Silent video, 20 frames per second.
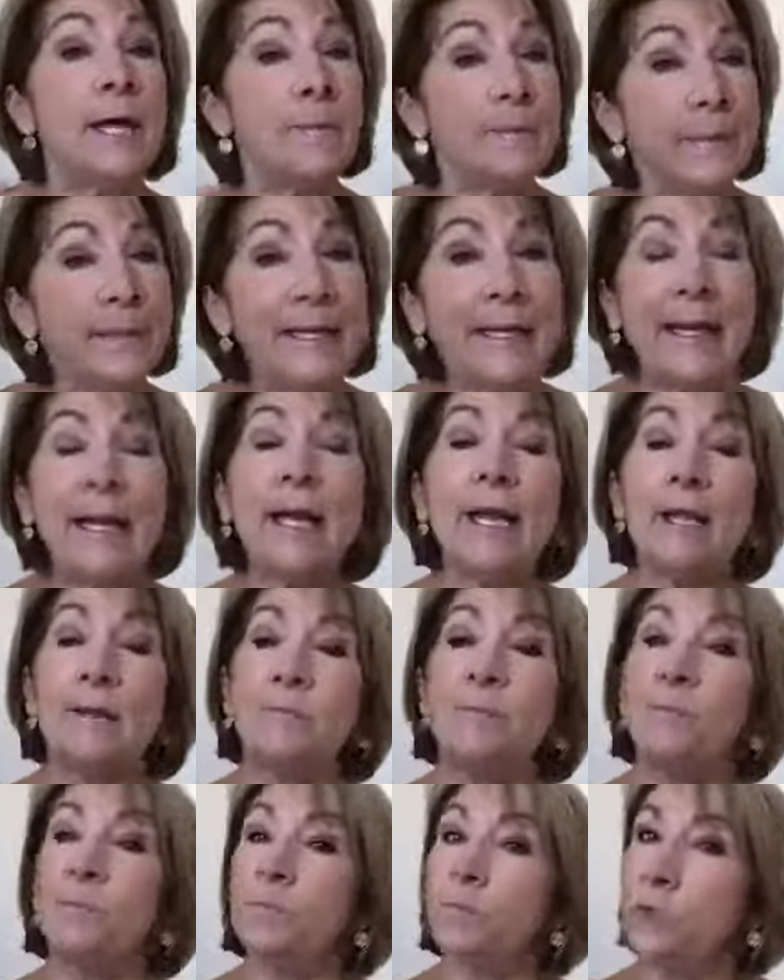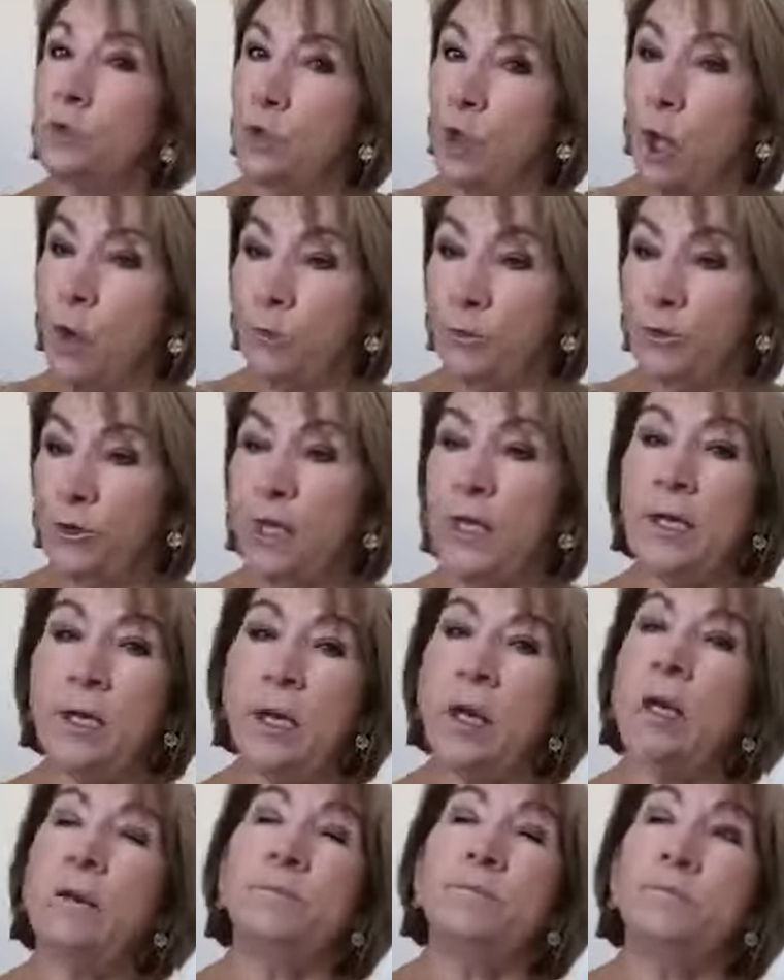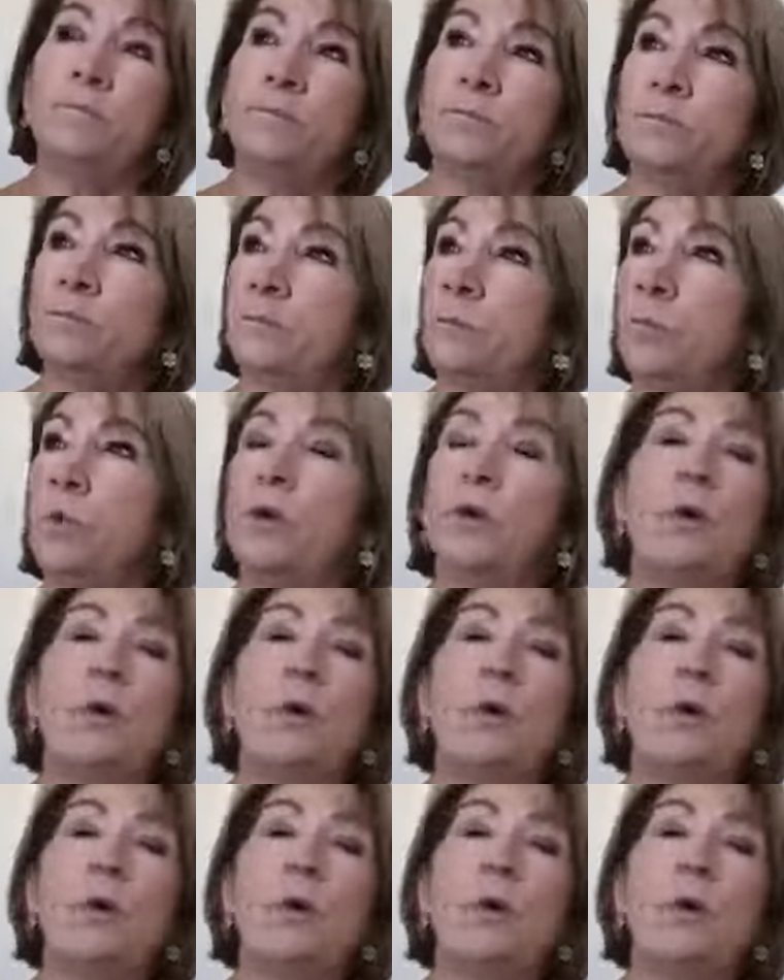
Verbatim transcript: But again, don't think, oh, we're